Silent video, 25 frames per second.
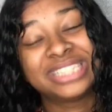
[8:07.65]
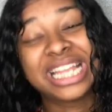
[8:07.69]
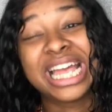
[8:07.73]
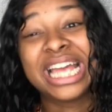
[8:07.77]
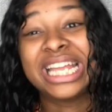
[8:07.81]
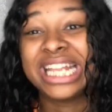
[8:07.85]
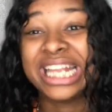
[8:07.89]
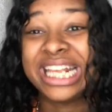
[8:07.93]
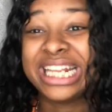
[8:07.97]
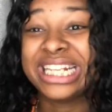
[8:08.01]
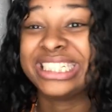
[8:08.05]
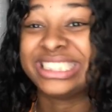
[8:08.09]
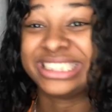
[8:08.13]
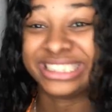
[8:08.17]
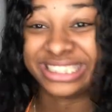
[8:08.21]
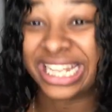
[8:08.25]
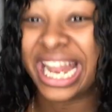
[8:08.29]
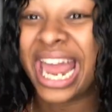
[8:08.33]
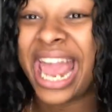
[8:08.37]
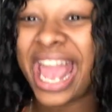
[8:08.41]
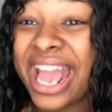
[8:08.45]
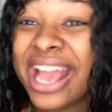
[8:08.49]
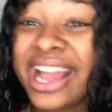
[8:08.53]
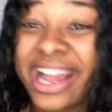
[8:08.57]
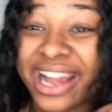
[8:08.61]
I need a
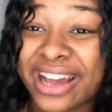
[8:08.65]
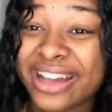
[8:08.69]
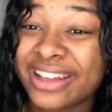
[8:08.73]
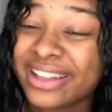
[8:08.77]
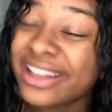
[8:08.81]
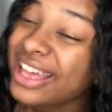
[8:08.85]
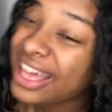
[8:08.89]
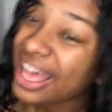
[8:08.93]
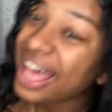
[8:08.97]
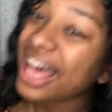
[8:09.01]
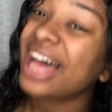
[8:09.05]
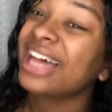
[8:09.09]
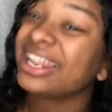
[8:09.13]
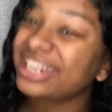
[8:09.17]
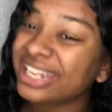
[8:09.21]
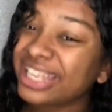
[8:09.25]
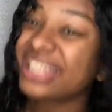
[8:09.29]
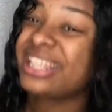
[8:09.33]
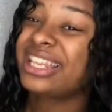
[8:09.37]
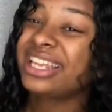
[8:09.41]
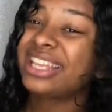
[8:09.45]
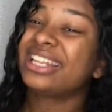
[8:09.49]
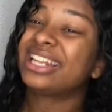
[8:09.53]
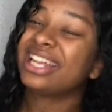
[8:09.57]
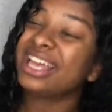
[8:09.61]
snack. I need
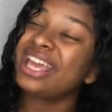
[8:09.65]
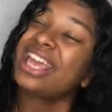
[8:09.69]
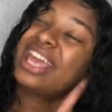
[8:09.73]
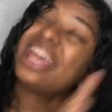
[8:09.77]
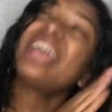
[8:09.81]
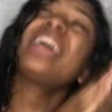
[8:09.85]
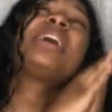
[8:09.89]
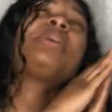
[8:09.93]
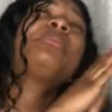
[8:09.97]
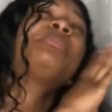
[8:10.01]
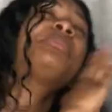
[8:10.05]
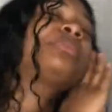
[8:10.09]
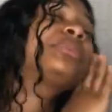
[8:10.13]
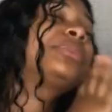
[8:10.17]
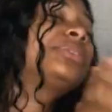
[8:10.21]
a nap.